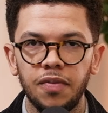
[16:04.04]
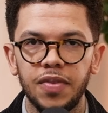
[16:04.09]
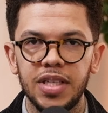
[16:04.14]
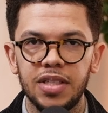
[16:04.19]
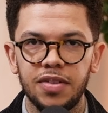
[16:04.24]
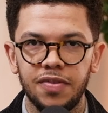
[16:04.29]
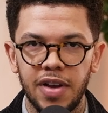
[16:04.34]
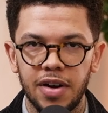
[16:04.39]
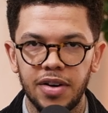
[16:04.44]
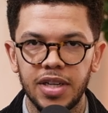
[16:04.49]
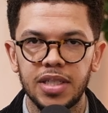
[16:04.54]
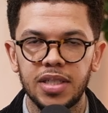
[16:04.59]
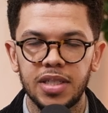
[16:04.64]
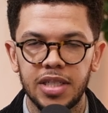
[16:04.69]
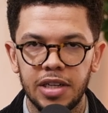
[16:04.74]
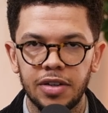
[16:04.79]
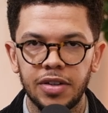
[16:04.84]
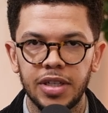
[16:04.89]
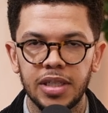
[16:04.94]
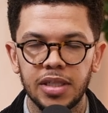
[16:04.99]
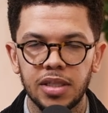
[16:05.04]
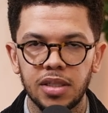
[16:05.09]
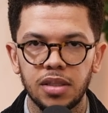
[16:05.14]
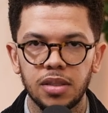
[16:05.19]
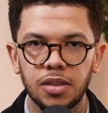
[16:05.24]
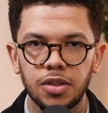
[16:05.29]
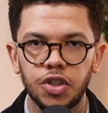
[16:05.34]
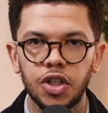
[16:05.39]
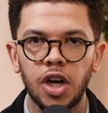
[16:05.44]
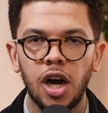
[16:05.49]
these very serious
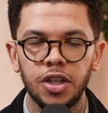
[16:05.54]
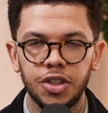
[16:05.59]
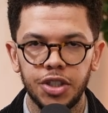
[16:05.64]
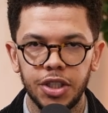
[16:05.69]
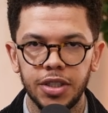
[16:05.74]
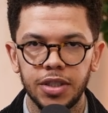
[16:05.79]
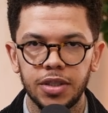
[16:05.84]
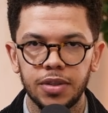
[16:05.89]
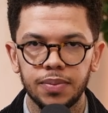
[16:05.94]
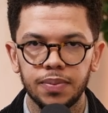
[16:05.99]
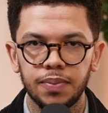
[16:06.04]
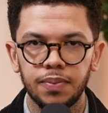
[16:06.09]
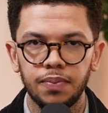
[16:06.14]
charges.